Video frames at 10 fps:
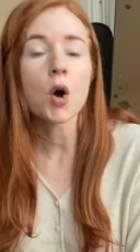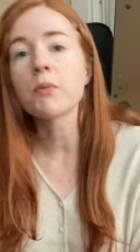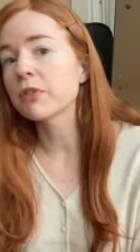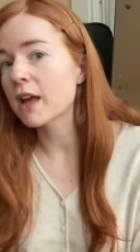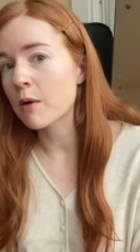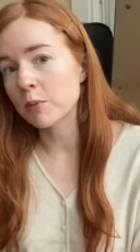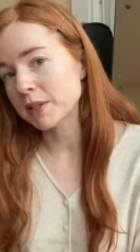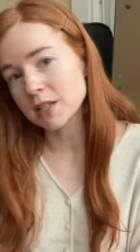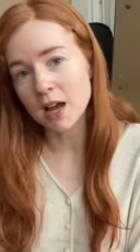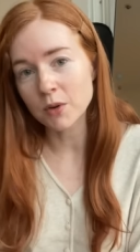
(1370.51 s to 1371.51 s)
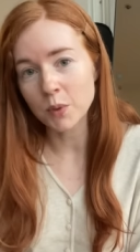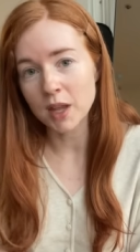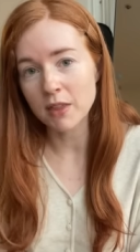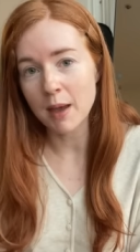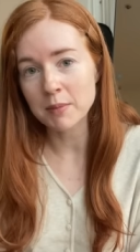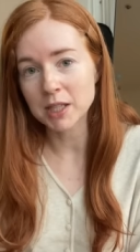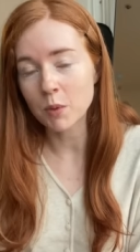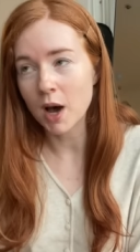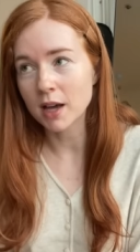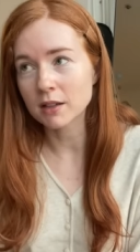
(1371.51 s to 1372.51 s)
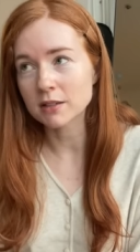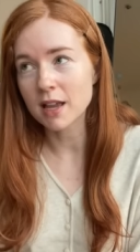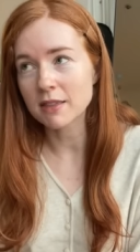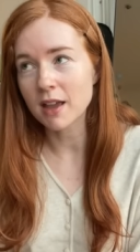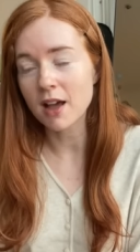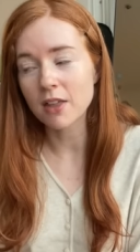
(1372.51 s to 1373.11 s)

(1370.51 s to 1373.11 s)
Hopefully I will be done with Emily Wilde and the